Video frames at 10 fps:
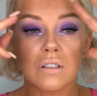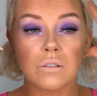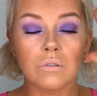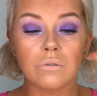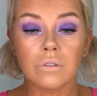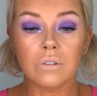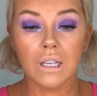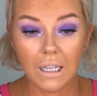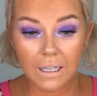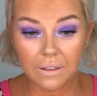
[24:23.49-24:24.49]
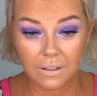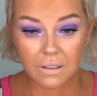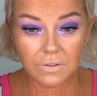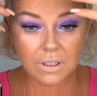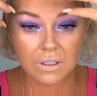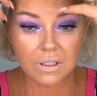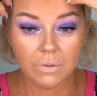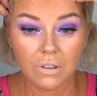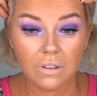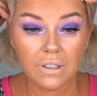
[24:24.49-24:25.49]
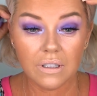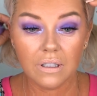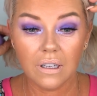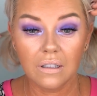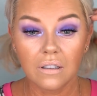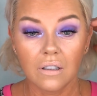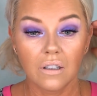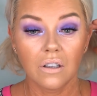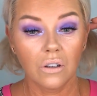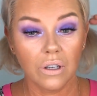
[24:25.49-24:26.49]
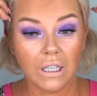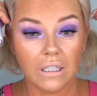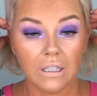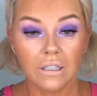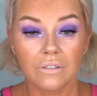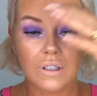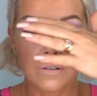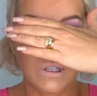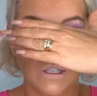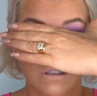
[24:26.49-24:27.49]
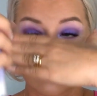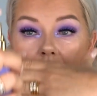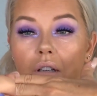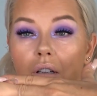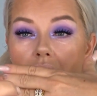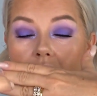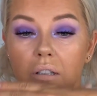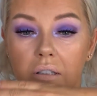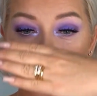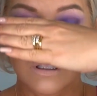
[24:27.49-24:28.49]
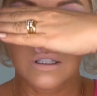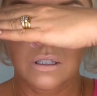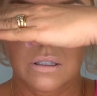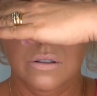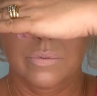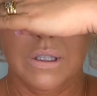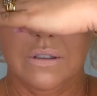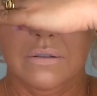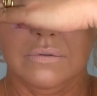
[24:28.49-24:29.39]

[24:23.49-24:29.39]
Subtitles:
I don't want to ruin anything that I've done to my eyes today, or any day for that matter. So just a little bit.